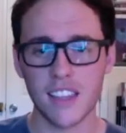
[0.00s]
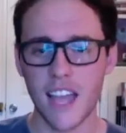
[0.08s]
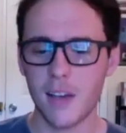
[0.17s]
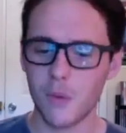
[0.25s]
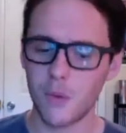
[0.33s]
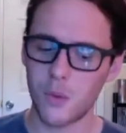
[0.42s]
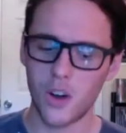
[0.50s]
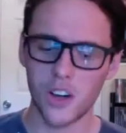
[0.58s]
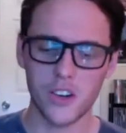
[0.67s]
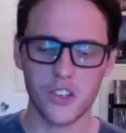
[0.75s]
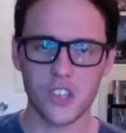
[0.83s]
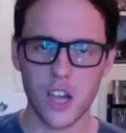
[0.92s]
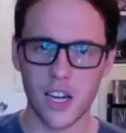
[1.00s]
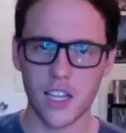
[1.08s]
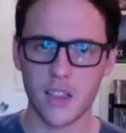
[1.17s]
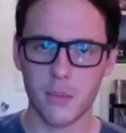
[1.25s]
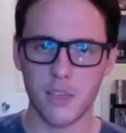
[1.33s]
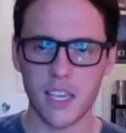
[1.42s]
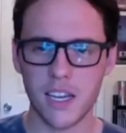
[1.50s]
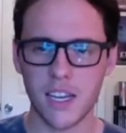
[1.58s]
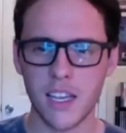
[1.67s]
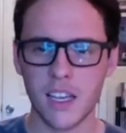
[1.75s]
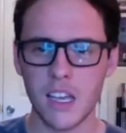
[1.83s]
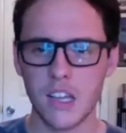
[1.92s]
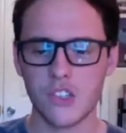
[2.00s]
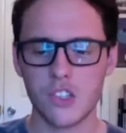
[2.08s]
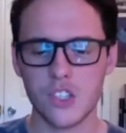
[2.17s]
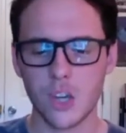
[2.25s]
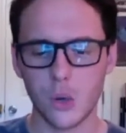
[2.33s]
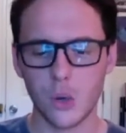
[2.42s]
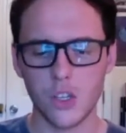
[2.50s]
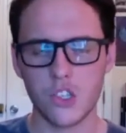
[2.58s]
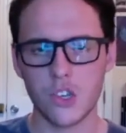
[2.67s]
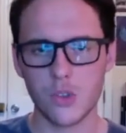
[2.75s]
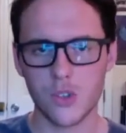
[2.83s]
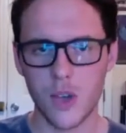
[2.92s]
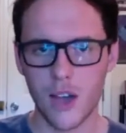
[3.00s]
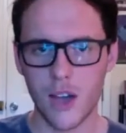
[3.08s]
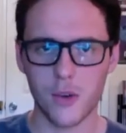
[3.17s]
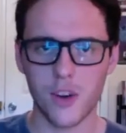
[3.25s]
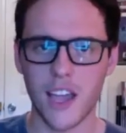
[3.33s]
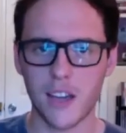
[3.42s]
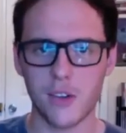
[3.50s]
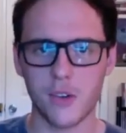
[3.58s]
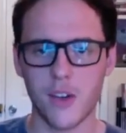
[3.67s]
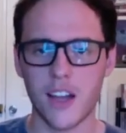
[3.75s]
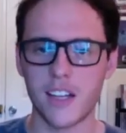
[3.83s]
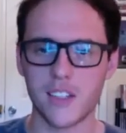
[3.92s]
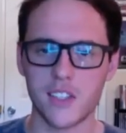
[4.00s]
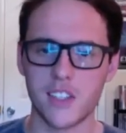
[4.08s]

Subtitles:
that oneer shot at the beginning just totally shows you how great Edgar Wright is,